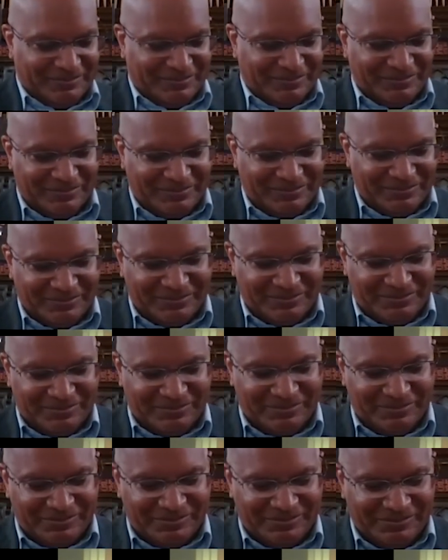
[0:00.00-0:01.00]

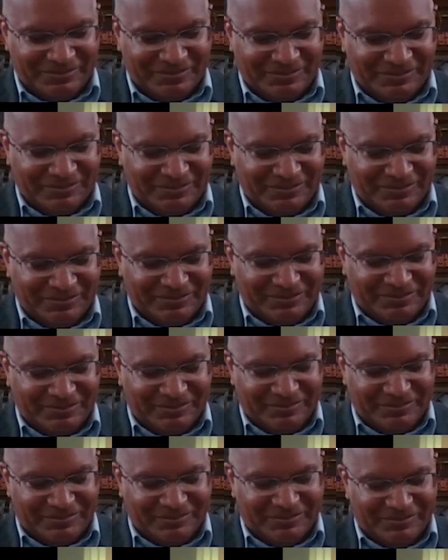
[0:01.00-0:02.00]

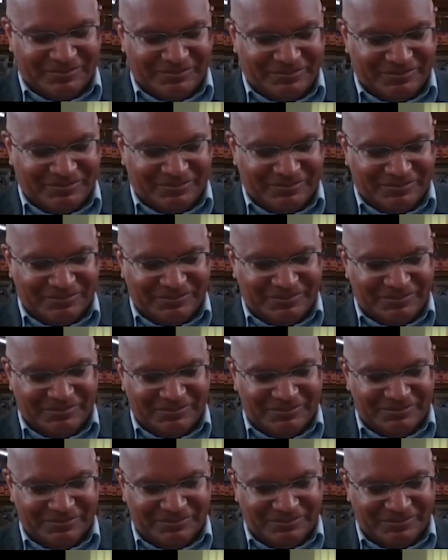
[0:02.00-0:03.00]

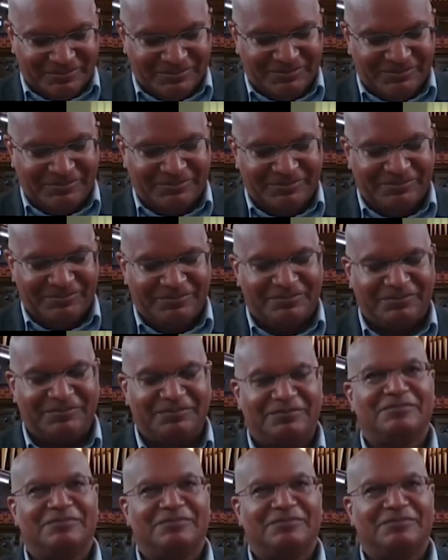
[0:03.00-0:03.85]
[no speech]